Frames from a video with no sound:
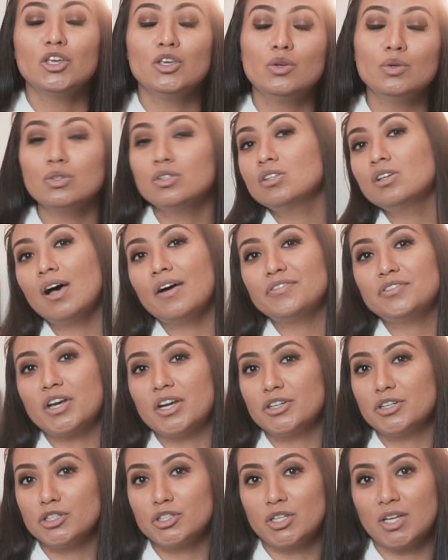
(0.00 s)
you still have to
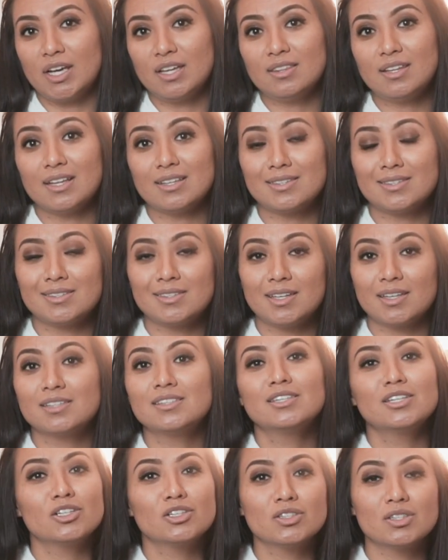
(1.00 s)
understand that 6
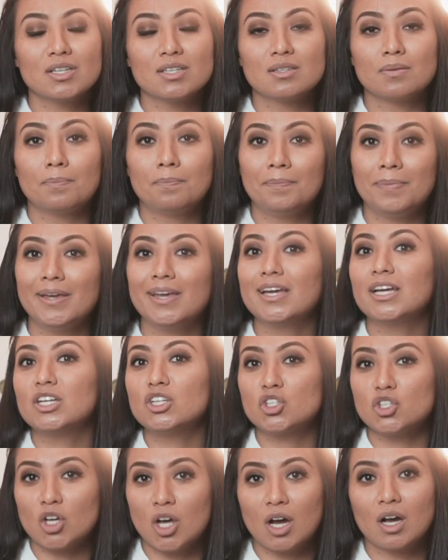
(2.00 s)
years is a big
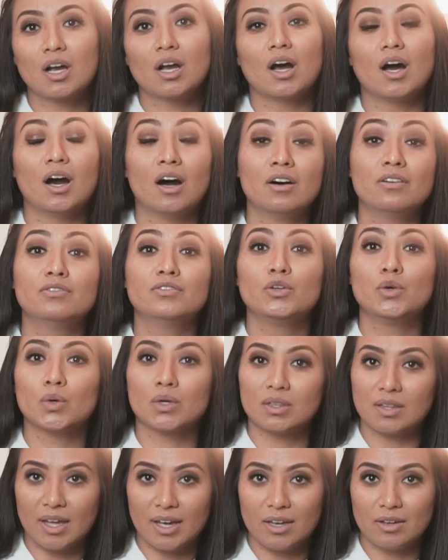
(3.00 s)
chunk of your
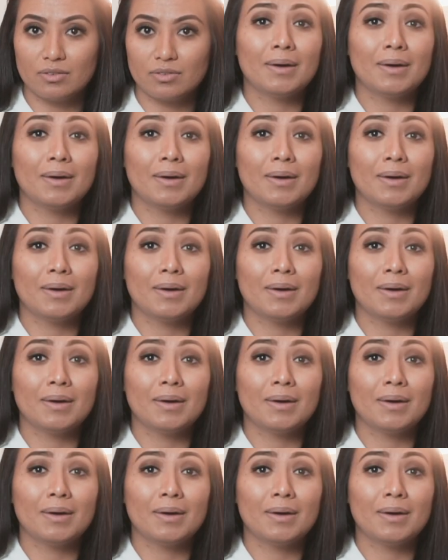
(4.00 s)
life.